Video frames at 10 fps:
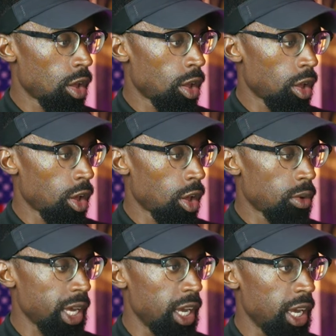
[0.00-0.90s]
Okay,
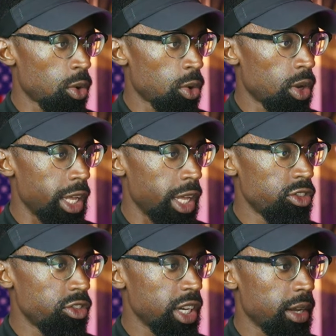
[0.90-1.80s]
hold on. Let's check
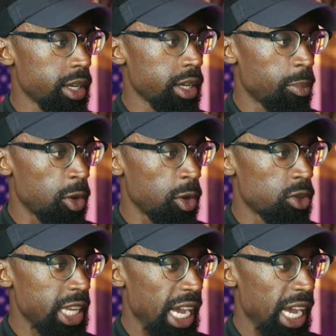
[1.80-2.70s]
out a couple of those
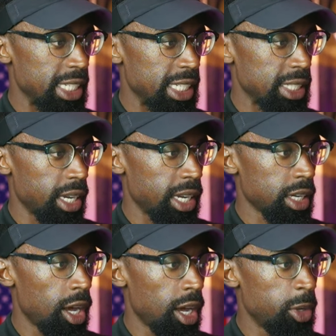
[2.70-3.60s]
tactics there.
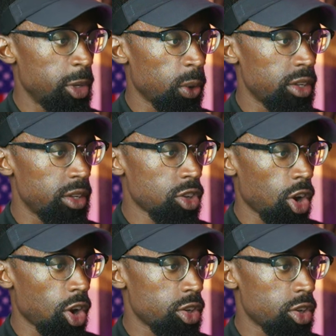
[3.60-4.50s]
Common ways car
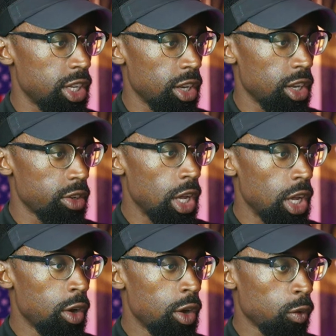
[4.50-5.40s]
dealers
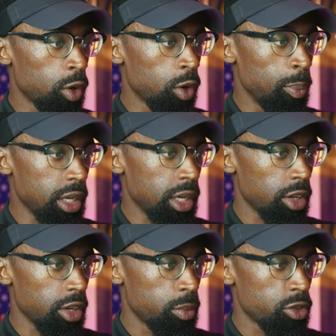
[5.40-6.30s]
rip customers
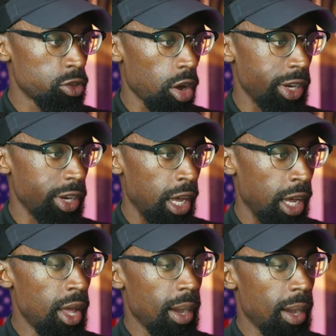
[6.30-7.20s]
off. Now, I'm
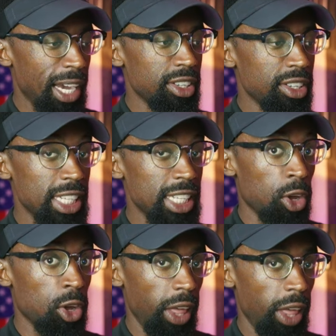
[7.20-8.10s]
not going to say all that,
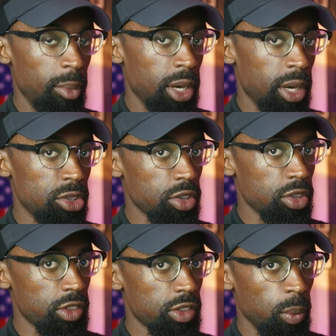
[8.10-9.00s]
but I'm just going to say
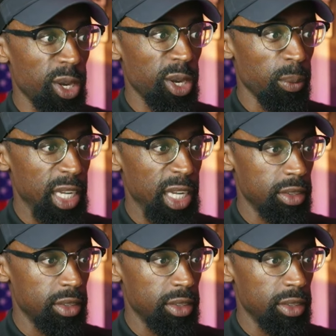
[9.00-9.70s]
one of the ways in